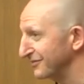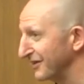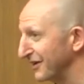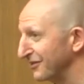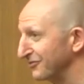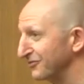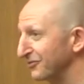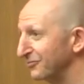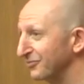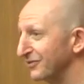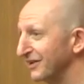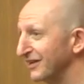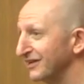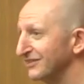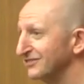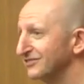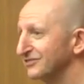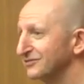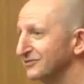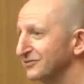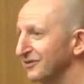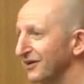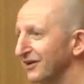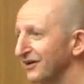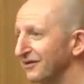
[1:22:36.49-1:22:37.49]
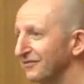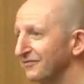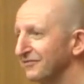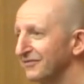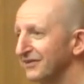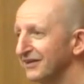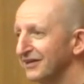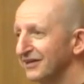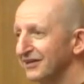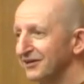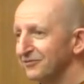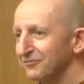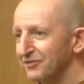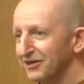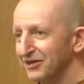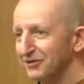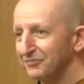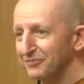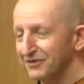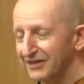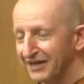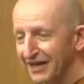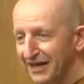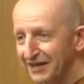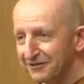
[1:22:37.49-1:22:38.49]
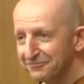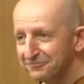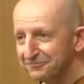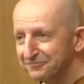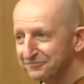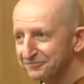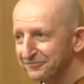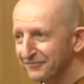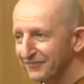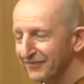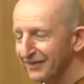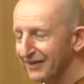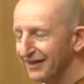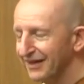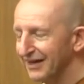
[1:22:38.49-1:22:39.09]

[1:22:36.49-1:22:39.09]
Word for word: to found the place um, when it began.